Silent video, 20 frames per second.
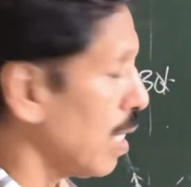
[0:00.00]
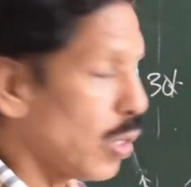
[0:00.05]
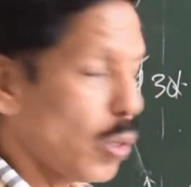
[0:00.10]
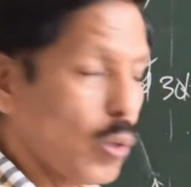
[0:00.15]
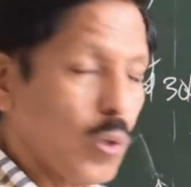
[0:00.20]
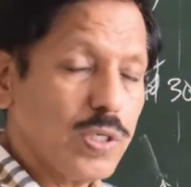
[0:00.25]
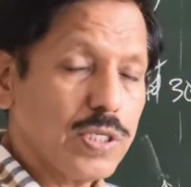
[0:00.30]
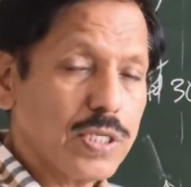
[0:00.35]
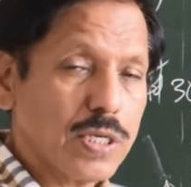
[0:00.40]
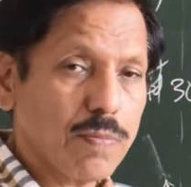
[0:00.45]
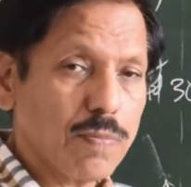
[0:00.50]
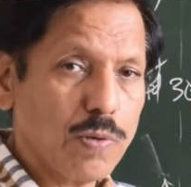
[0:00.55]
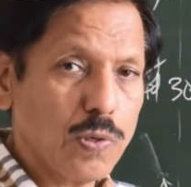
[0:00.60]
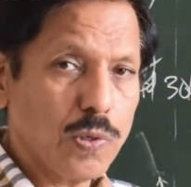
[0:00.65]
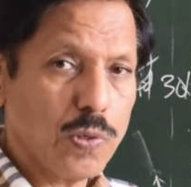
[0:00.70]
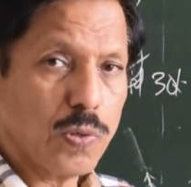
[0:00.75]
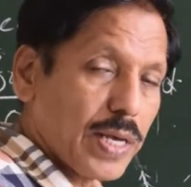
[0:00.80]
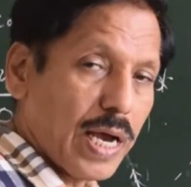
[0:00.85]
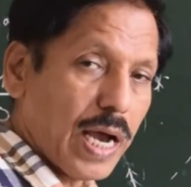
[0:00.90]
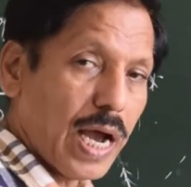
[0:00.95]

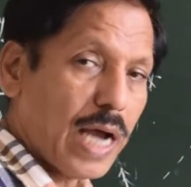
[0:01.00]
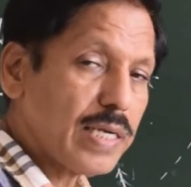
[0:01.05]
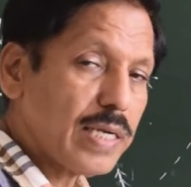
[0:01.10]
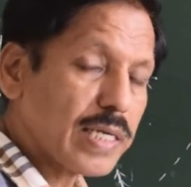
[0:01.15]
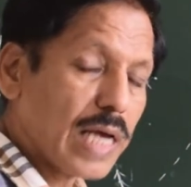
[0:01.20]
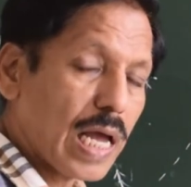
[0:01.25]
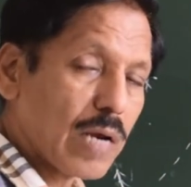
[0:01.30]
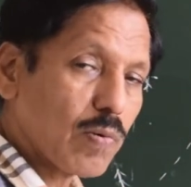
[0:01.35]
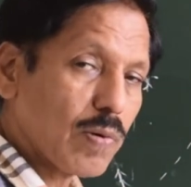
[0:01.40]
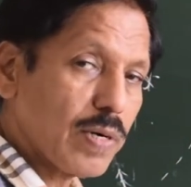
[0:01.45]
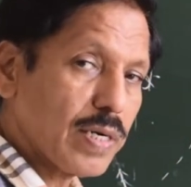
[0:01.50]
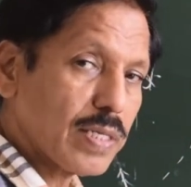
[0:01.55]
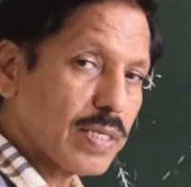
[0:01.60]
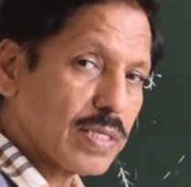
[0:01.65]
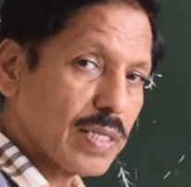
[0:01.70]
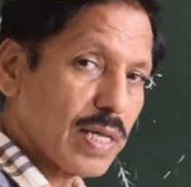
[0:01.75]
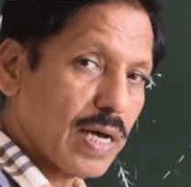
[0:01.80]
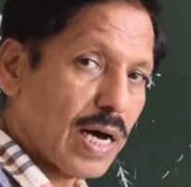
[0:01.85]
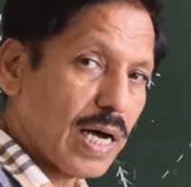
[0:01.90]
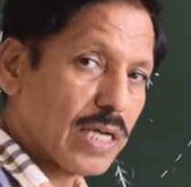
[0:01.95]
OAW and calculating
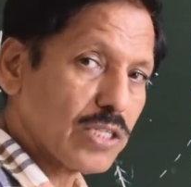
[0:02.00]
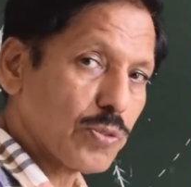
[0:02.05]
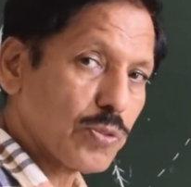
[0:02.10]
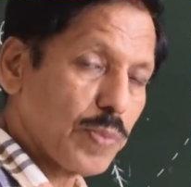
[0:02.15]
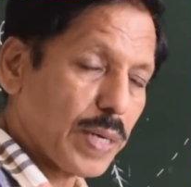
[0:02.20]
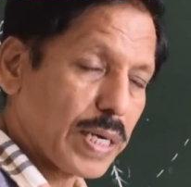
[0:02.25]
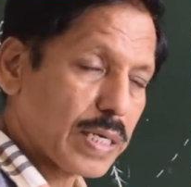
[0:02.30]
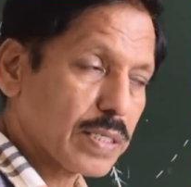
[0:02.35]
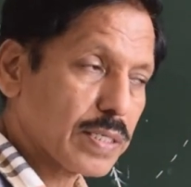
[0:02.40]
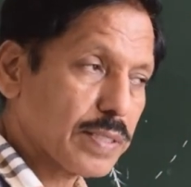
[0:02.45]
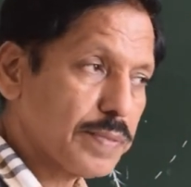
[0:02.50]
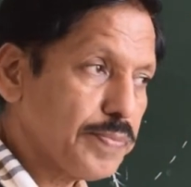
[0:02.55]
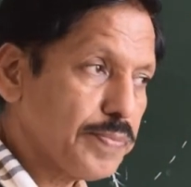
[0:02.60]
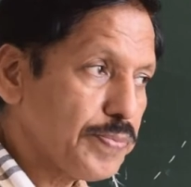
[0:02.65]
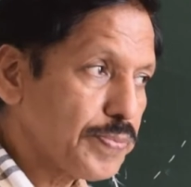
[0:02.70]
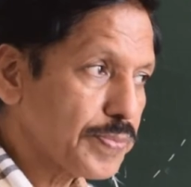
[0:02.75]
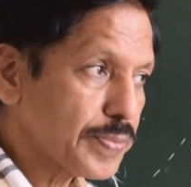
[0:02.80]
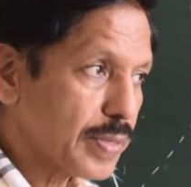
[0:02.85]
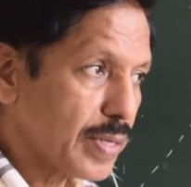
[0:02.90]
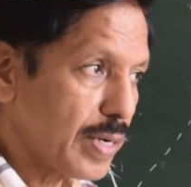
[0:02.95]
the aspect,
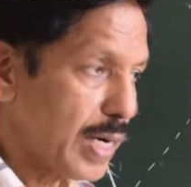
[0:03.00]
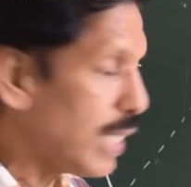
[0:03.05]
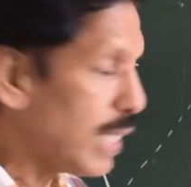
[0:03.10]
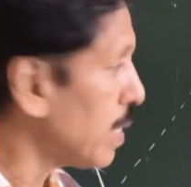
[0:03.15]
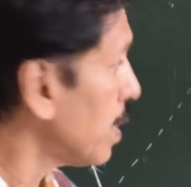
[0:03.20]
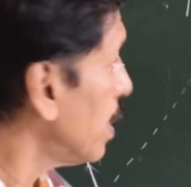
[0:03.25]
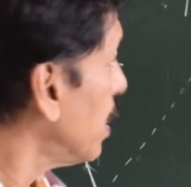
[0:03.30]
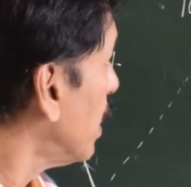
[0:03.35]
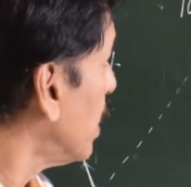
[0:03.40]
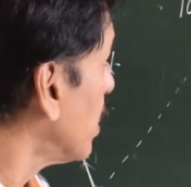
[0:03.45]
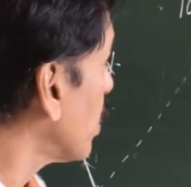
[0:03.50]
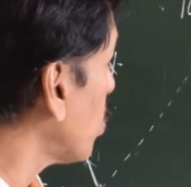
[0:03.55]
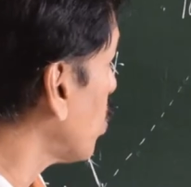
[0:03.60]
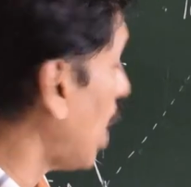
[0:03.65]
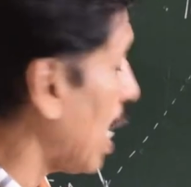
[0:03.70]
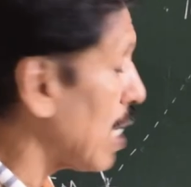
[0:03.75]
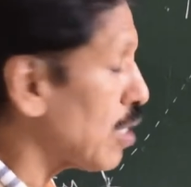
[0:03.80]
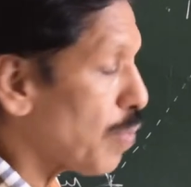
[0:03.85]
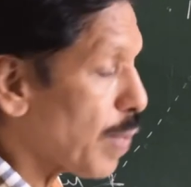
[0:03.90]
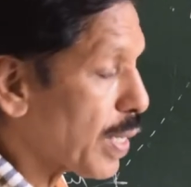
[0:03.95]
right? So
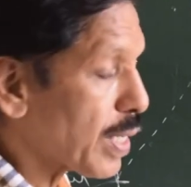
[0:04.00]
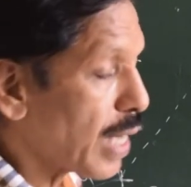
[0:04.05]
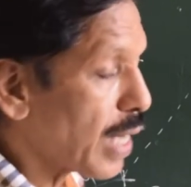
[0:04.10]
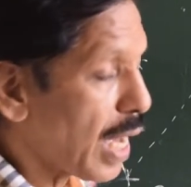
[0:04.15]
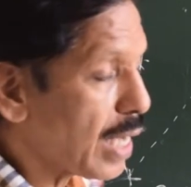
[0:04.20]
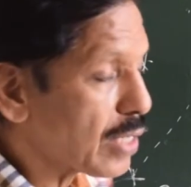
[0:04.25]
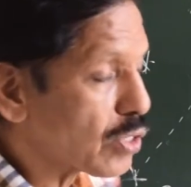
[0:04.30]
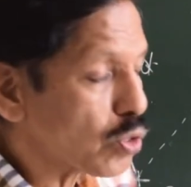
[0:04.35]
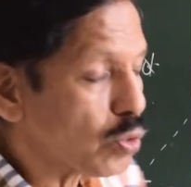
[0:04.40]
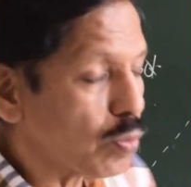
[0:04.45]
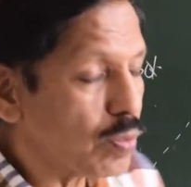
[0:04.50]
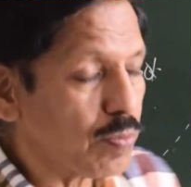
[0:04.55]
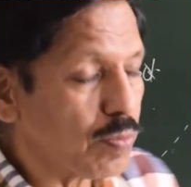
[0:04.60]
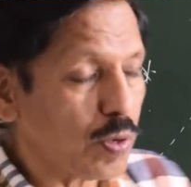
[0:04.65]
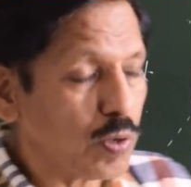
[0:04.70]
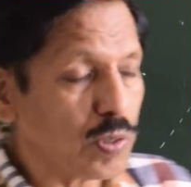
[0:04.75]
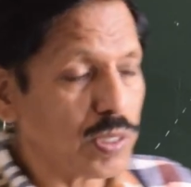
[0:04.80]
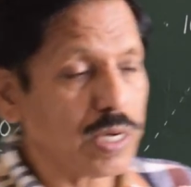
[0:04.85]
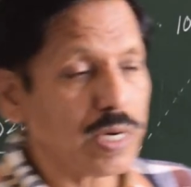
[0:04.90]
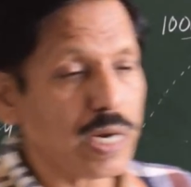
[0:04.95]
aspect has to be
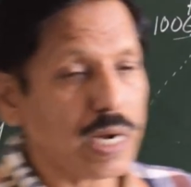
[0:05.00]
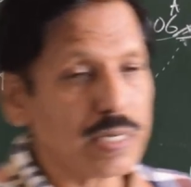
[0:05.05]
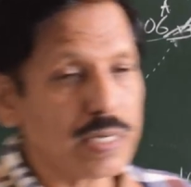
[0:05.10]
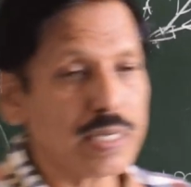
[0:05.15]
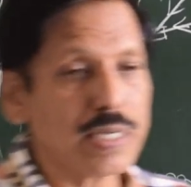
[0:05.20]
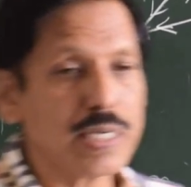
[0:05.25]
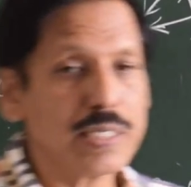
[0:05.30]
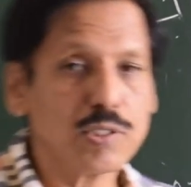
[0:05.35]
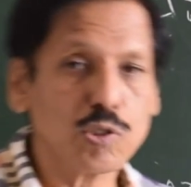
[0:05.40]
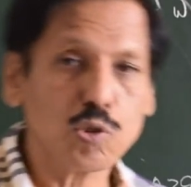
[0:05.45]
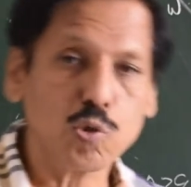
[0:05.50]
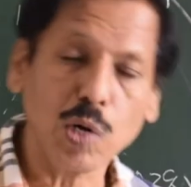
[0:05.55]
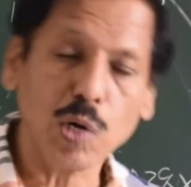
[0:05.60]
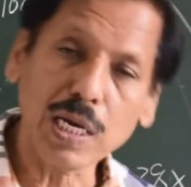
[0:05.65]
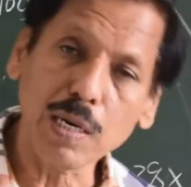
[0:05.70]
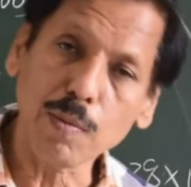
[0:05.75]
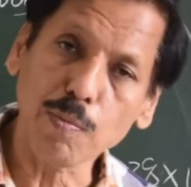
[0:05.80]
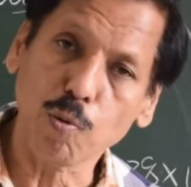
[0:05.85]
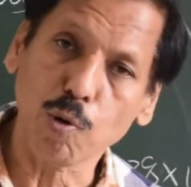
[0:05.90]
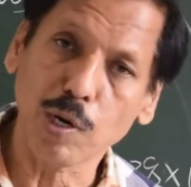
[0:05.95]
more than
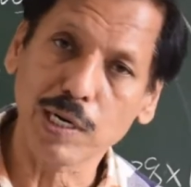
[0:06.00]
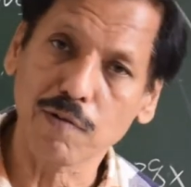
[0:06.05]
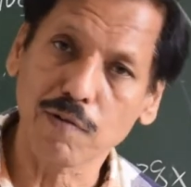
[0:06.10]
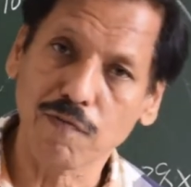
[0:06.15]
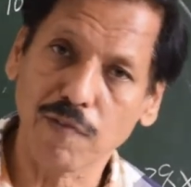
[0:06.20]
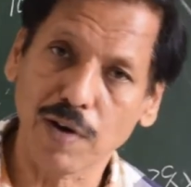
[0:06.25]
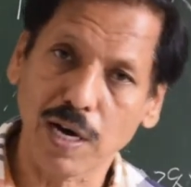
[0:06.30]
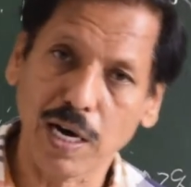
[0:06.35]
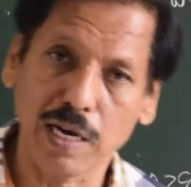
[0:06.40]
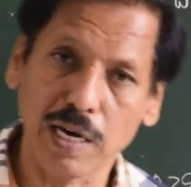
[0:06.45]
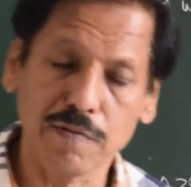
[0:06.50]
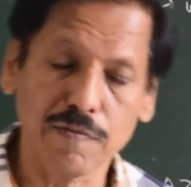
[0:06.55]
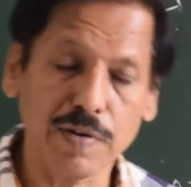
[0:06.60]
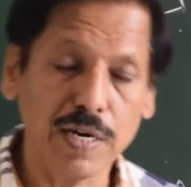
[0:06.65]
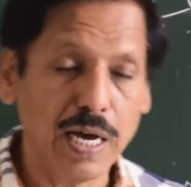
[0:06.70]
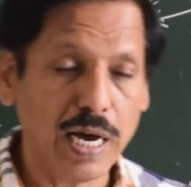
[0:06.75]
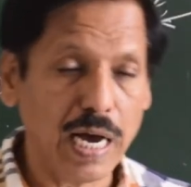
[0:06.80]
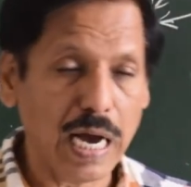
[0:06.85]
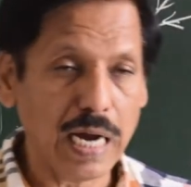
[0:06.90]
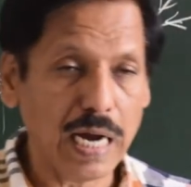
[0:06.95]
112.5
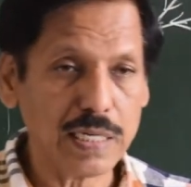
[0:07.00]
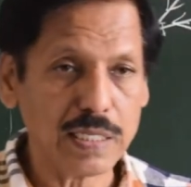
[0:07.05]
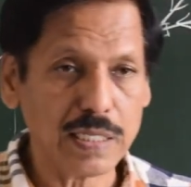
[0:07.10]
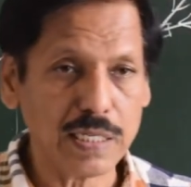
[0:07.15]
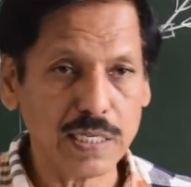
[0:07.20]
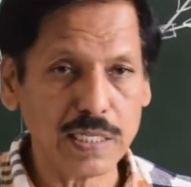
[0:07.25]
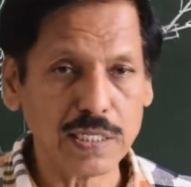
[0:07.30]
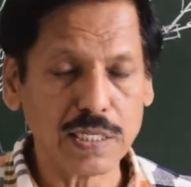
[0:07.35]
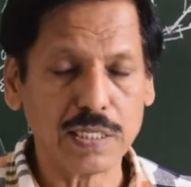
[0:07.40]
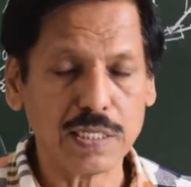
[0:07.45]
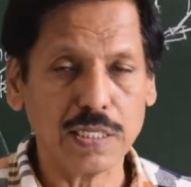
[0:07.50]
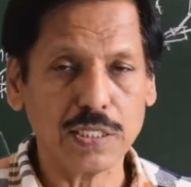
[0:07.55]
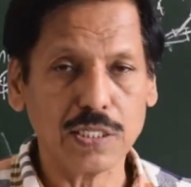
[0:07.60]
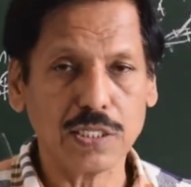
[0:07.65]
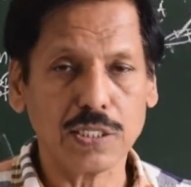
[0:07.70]
and the distance